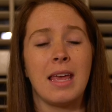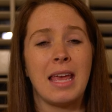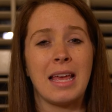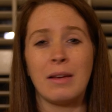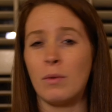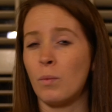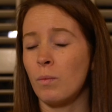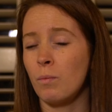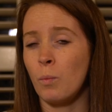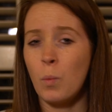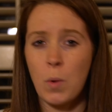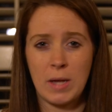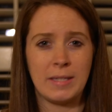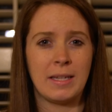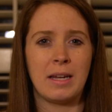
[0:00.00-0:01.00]
it
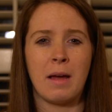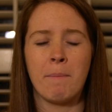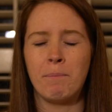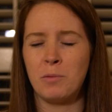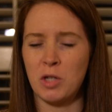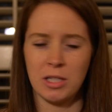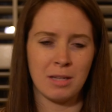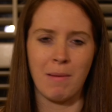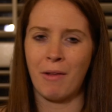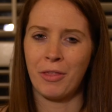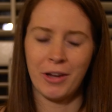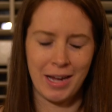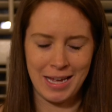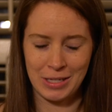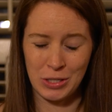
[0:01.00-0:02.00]
wasn't just about
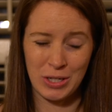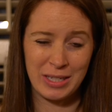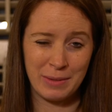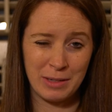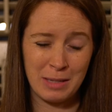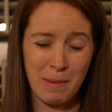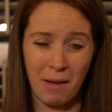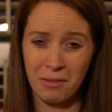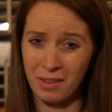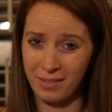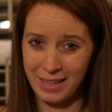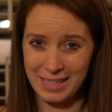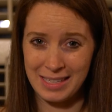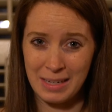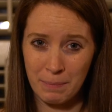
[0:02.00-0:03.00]
their answers, it was about the
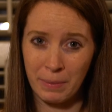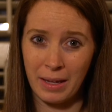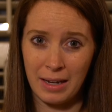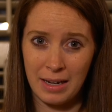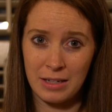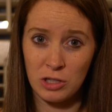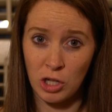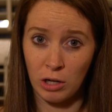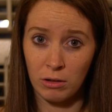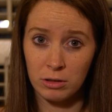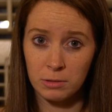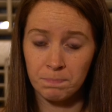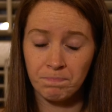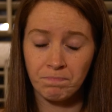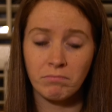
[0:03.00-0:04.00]
lesson plan in
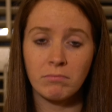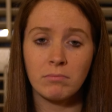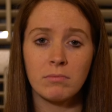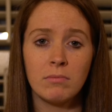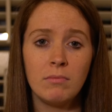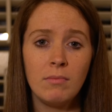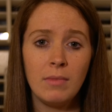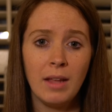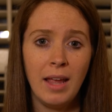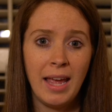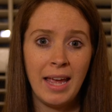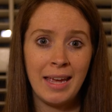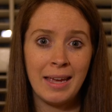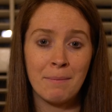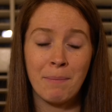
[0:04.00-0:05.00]
general.
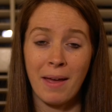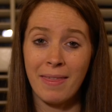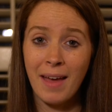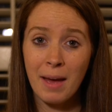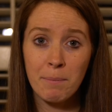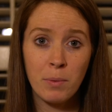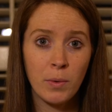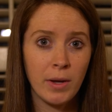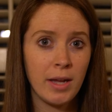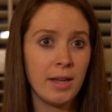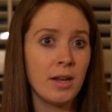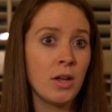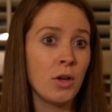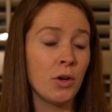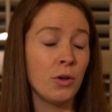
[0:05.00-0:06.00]
And by that point,
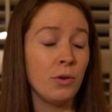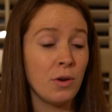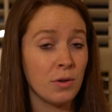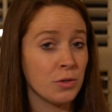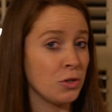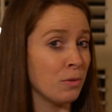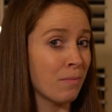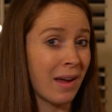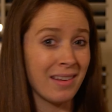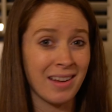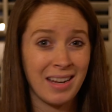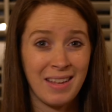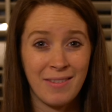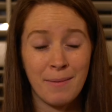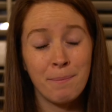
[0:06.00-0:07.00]
who knows, you might
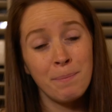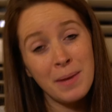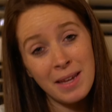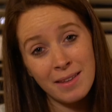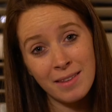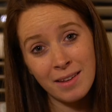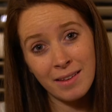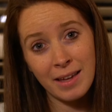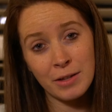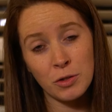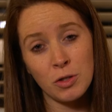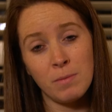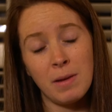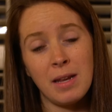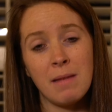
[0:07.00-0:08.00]
not even be in the
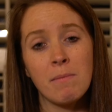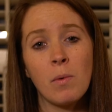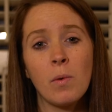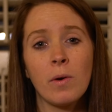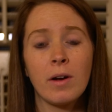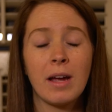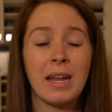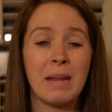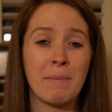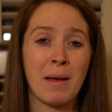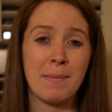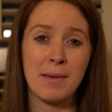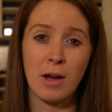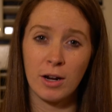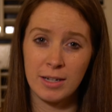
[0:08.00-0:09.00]
classroom anymore, and it might
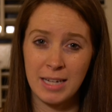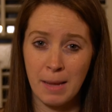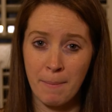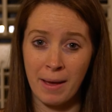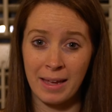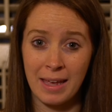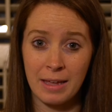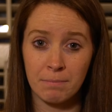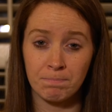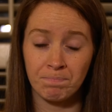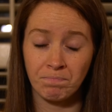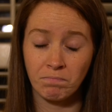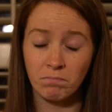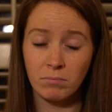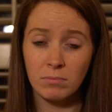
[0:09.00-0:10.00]
be hard to get back in.
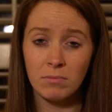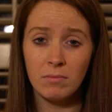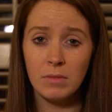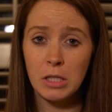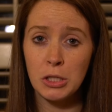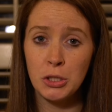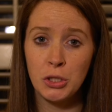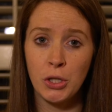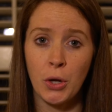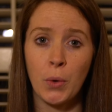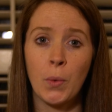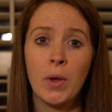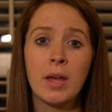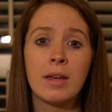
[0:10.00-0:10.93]
So